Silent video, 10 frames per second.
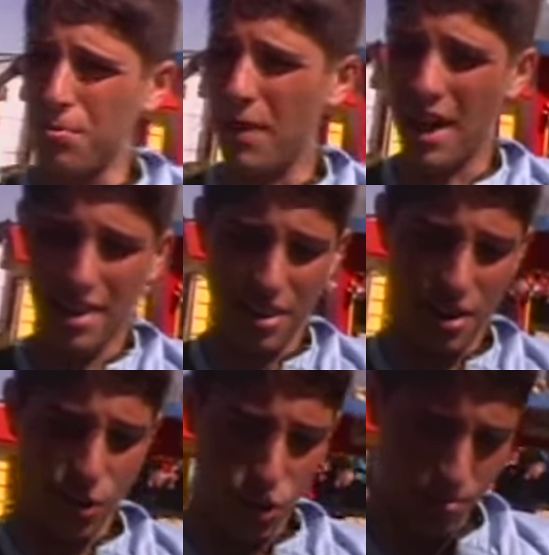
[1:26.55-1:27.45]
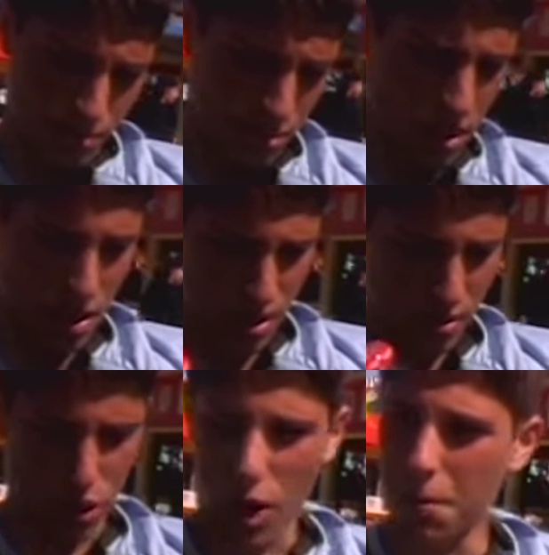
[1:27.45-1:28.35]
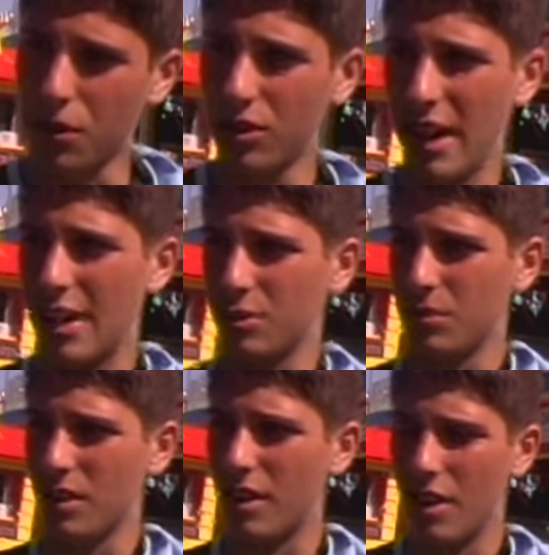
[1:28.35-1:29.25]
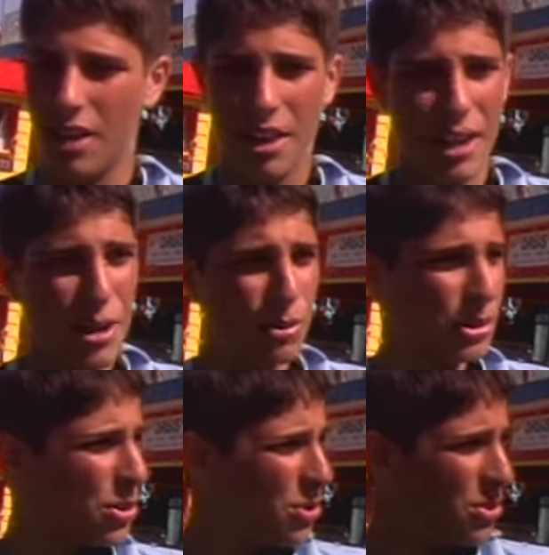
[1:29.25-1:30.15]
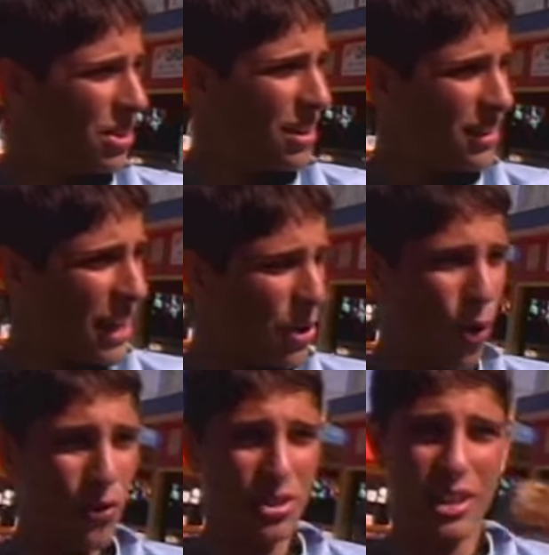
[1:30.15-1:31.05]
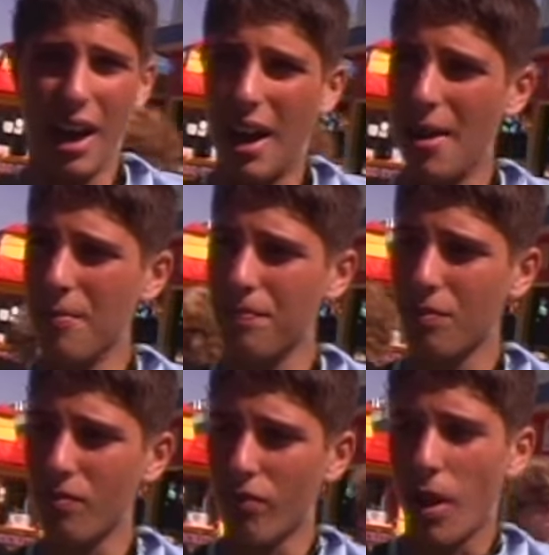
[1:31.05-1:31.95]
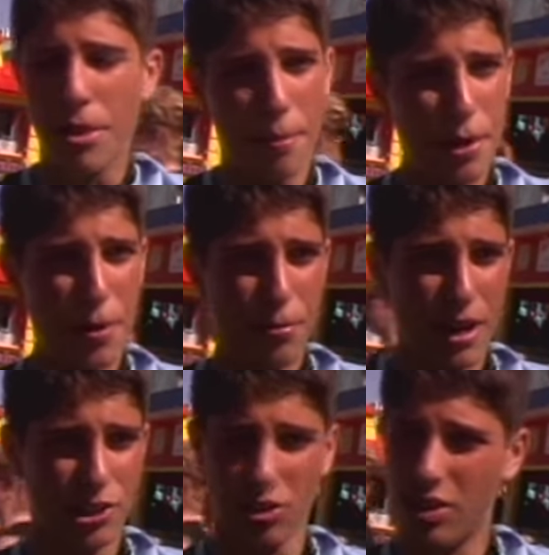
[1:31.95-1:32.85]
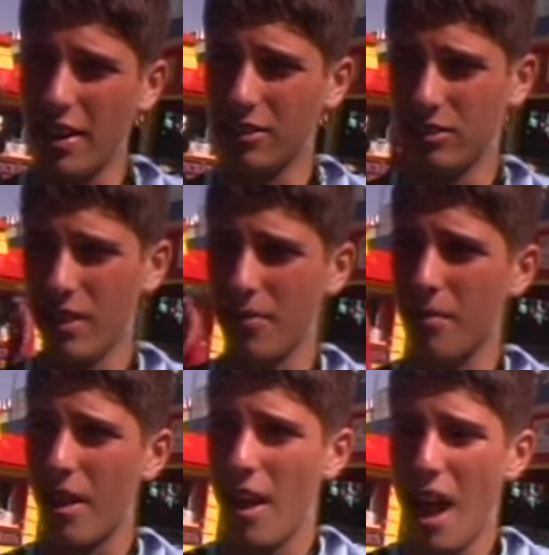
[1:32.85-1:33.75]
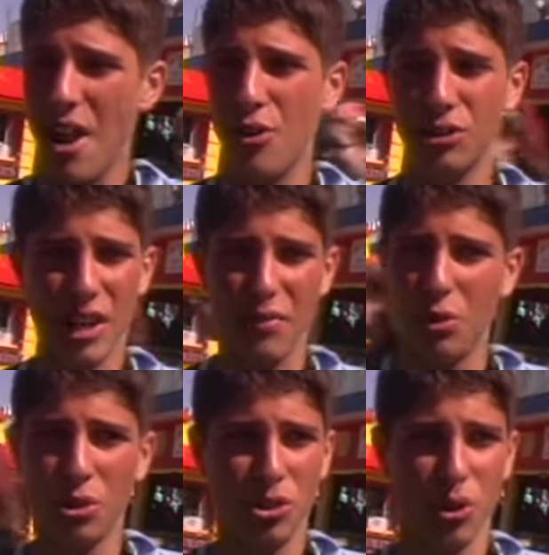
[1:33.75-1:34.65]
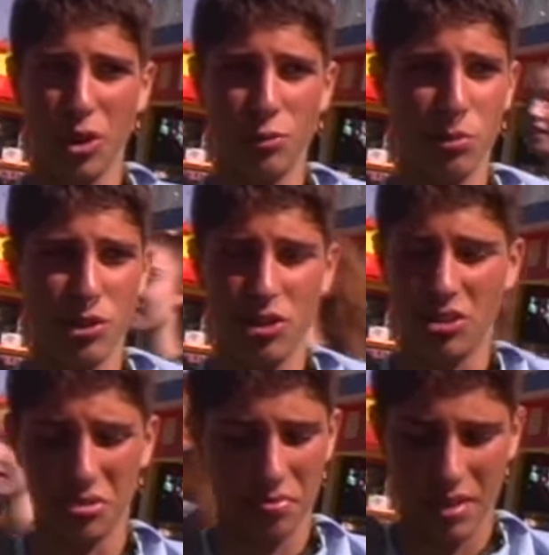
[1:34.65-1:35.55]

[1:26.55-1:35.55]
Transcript: by an upperclassman, he was told that over time, the peer pressure kicks in, and you just have no choice, but you